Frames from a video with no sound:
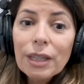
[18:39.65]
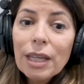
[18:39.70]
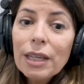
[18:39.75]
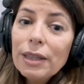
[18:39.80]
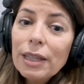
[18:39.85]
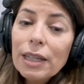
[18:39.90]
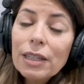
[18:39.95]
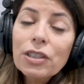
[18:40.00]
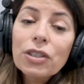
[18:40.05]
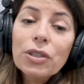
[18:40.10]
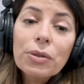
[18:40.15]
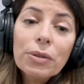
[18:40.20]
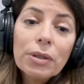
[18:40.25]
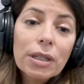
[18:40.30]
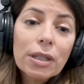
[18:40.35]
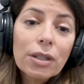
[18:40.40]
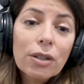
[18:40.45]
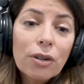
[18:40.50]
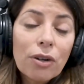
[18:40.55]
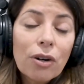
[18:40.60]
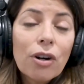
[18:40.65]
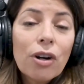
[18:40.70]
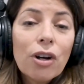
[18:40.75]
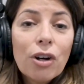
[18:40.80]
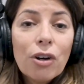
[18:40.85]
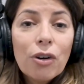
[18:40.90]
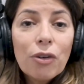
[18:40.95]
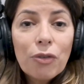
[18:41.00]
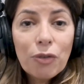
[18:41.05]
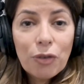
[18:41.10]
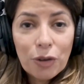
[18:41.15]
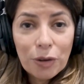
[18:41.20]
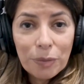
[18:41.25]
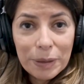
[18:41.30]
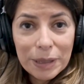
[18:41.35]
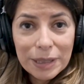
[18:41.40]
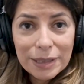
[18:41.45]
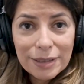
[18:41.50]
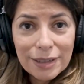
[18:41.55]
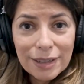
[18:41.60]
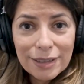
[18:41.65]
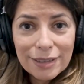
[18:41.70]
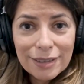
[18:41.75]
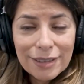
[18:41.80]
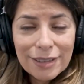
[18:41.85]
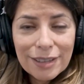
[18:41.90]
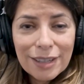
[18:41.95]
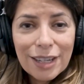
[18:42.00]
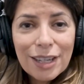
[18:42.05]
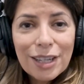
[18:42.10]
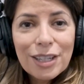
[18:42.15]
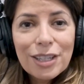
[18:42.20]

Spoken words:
And that's critical for business.